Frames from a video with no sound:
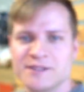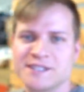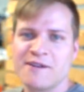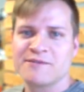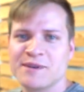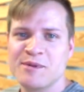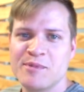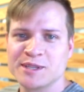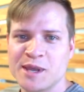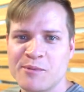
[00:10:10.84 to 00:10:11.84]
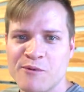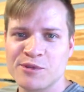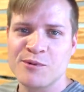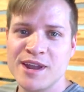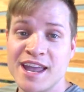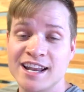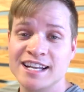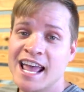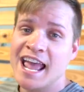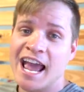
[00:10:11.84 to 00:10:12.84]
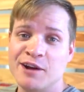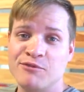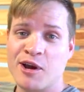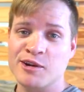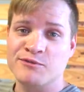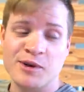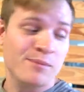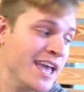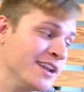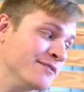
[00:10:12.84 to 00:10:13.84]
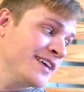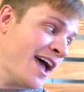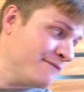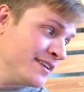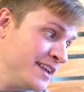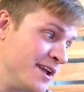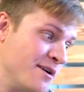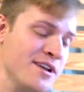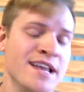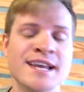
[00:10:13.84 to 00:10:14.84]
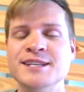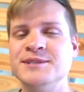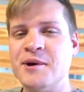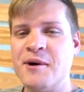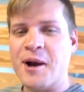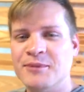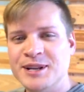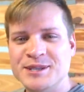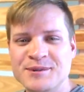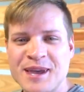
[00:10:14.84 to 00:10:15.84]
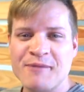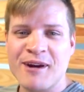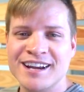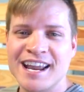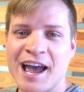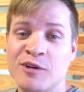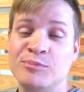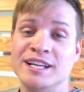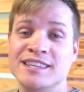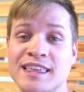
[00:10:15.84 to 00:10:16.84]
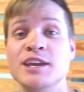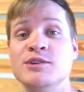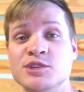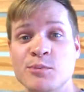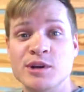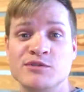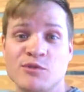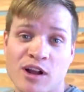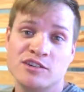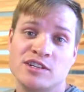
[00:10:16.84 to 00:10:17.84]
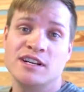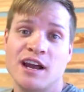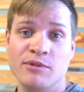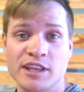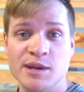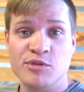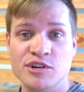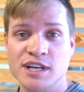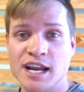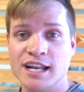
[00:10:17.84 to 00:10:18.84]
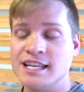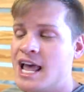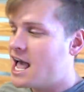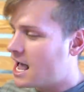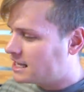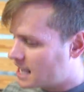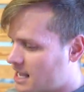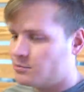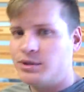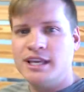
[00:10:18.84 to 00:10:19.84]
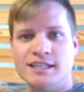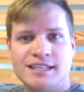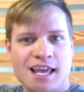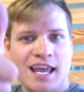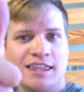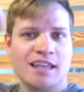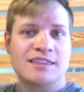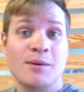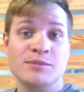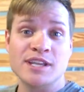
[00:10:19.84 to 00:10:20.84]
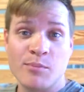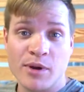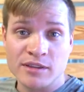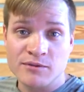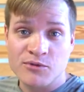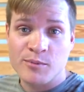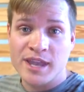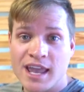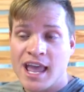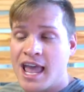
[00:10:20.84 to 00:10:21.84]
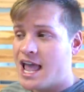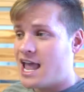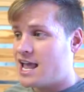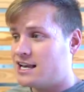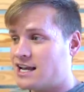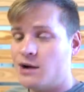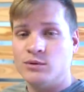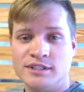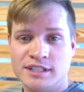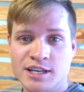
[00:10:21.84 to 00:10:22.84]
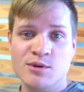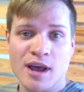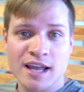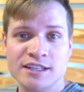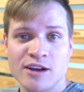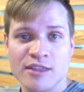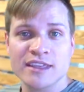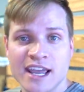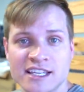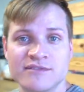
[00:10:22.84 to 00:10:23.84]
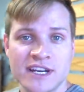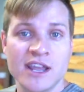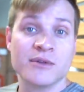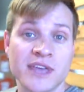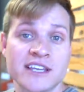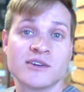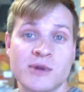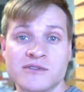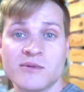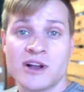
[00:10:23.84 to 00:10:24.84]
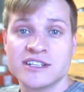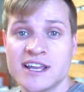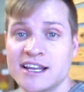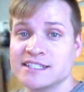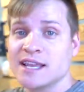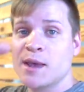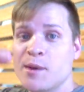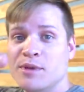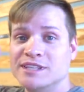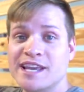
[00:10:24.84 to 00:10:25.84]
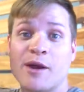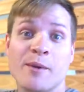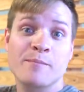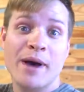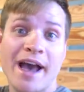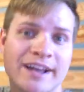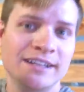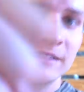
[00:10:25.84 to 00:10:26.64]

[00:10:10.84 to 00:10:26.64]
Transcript: stuff that we picked up over the weekend, and I forgot to film the end of that video. So I'm going to do that right now, but thank you so much for watching. I really appreciate it. Again, please hit that thumbs up button for me, and I will see you guys on the next video. Thanks so much for watching, guys. Peace out. Bye.